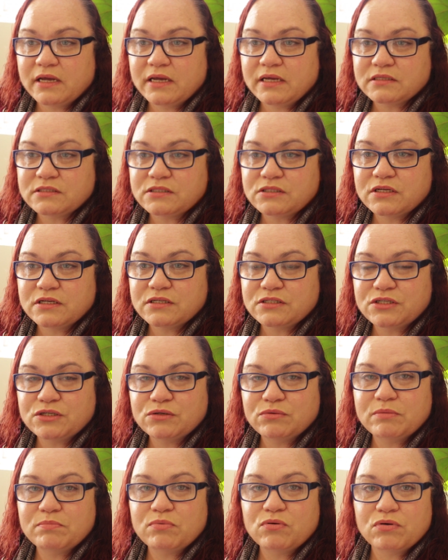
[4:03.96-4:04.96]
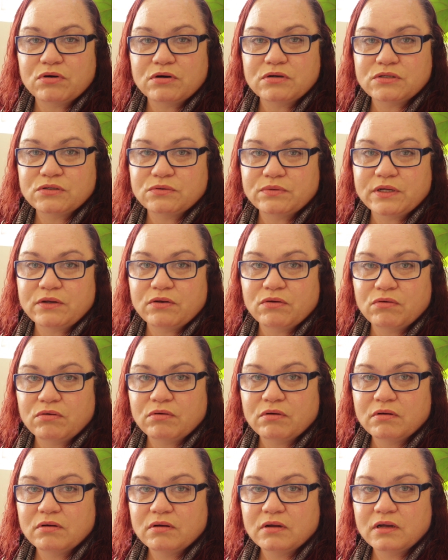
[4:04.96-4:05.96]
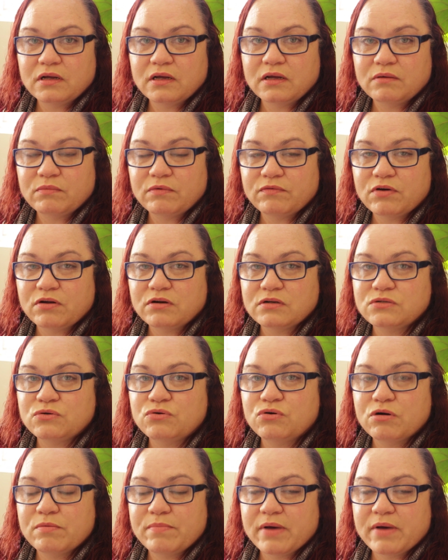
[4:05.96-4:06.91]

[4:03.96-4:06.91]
is too important to ignore, and we've got to talk